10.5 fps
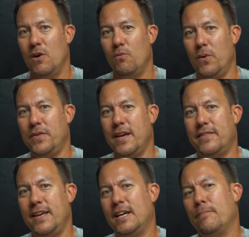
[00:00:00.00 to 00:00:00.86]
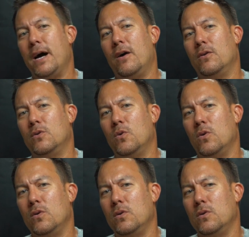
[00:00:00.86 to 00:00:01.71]
what would they think
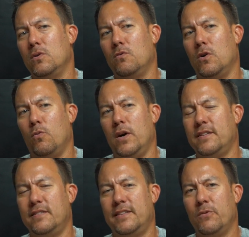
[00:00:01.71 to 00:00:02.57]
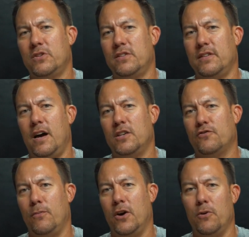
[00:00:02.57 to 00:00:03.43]
about what distinguishes us
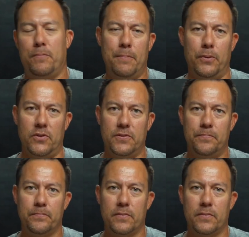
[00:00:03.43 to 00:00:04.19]
from other peoples?